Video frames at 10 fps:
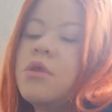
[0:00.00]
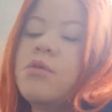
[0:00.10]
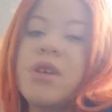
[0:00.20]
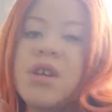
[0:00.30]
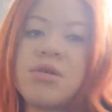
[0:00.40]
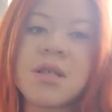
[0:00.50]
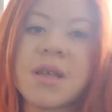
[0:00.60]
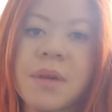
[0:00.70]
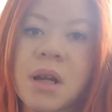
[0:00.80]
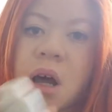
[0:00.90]
We use
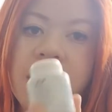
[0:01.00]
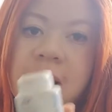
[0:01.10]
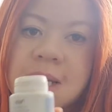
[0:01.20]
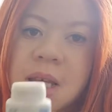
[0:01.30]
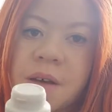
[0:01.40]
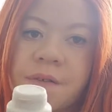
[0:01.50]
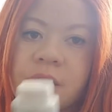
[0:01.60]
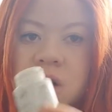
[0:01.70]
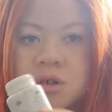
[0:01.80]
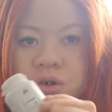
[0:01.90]
them in our native
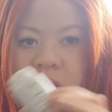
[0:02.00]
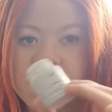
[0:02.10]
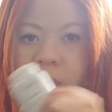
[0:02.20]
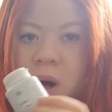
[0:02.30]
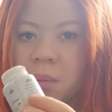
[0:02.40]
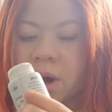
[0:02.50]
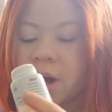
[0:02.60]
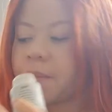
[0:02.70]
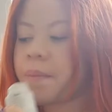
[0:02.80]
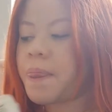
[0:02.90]
country,
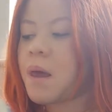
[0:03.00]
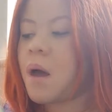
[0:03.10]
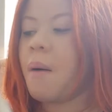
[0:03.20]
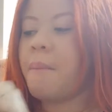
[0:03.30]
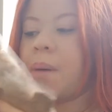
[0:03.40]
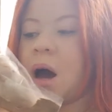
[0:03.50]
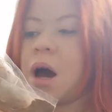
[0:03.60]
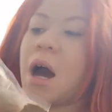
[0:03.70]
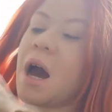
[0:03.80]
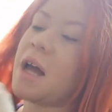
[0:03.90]
Zimbabwe.
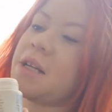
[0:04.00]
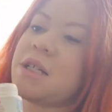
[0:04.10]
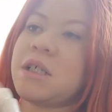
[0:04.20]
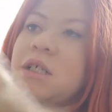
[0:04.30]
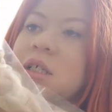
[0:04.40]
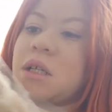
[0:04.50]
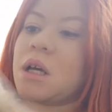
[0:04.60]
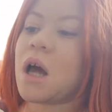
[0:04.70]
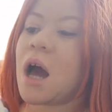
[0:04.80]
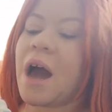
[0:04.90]
But I
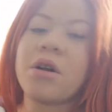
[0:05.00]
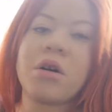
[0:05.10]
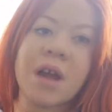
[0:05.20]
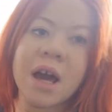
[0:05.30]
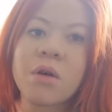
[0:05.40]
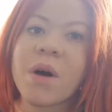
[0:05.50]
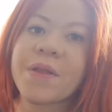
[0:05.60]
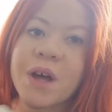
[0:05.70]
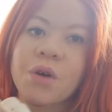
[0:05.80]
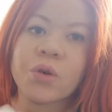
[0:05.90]
know like
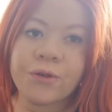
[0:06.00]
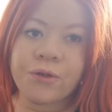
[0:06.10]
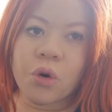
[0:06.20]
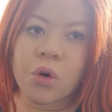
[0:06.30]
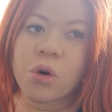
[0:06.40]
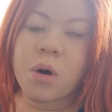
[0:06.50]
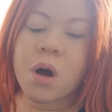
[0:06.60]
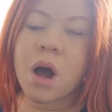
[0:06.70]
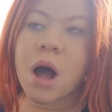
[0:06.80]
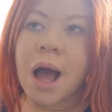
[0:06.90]
what they're good for.
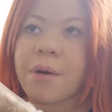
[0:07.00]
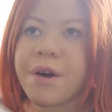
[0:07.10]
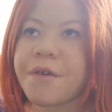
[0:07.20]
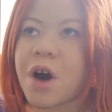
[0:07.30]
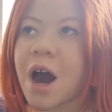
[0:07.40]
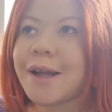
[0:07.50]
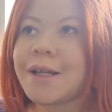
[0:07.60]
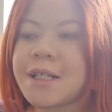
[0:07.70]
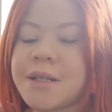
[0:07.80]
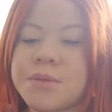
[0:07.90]
However, I
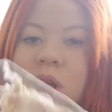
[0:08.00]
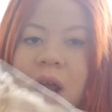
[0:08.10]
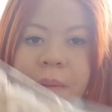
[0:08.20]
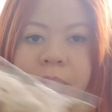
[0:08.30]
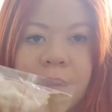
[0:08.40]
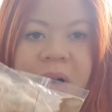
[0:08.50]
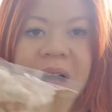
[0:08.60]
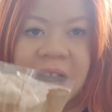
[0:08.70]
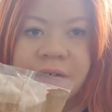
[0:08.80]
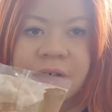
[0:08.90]
need him to like proper
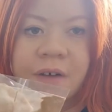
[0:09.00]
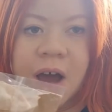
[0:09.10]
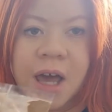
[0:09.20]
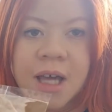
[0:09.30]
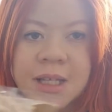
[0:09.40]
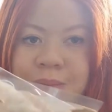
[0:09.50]
clarify and